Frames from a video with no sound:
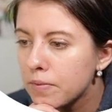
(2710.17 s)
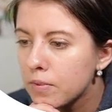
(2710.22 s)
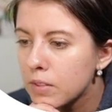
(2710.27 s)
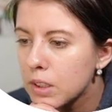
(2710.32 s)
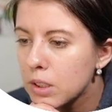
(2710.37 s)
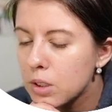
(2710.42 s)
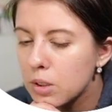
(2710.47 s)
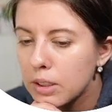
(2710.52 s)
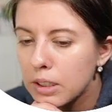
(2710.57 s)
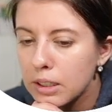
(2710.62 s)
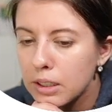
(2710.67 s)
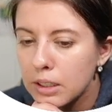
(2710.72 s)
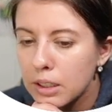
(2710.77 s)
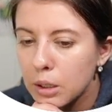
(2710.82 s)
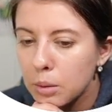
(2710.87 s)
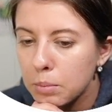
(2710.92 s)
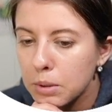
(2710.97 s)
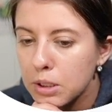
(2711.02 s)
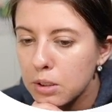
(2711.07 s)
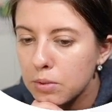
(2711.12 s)
So that can
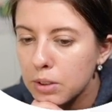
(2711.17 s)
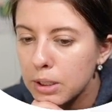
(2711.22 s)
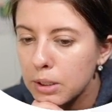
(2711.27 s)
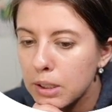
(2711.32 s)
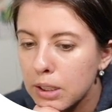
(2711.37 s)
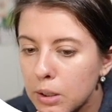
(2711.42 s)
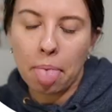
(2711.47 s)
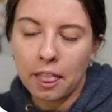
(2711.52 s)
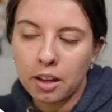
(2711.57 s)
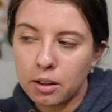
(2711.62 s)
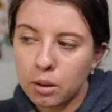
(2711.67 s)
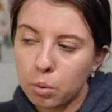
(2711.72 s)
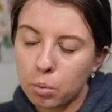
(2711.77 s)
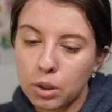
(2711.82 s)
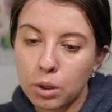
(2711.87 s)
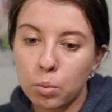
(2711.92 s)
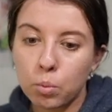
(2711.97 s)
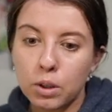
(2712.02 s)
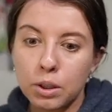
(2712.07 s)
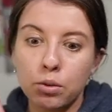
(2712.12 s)
help us figure out where
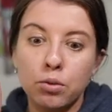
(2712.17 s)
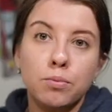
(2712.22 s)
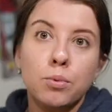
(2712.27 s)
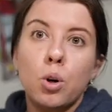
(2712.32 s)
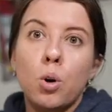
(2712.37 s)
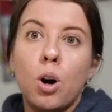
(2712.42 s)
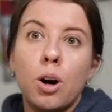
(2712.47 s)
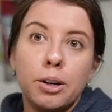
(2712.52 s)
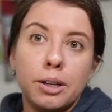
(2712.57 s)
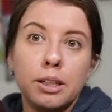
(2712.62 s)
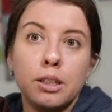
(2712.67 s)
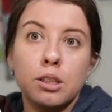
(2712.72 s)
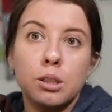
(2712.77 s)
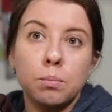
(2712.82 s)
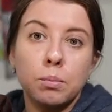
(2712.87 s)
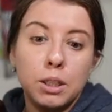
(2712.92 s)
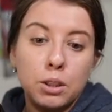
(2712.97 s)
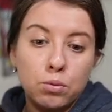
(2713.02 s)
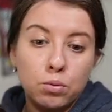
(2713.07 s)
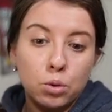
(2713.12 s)
one audience
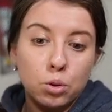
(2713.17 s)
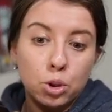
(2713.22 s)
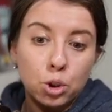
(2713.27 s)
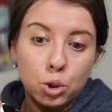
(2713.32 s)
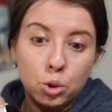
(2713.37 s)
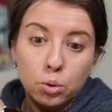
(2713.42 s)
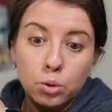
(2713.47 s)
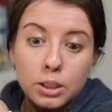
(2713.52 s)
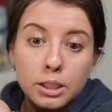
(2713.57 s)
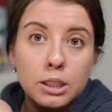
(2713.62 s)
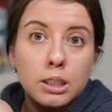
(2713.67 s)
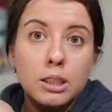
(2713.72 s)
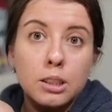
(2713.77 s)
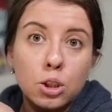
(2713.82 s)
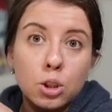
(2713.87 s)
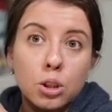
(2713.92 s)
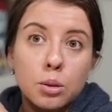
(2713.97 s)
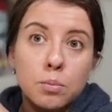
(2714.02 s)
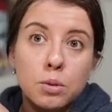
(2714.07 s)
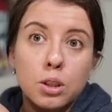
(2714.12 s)
might fall short in
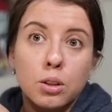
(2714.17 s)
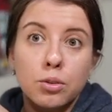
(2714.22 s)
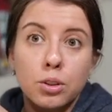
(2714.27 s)
terms of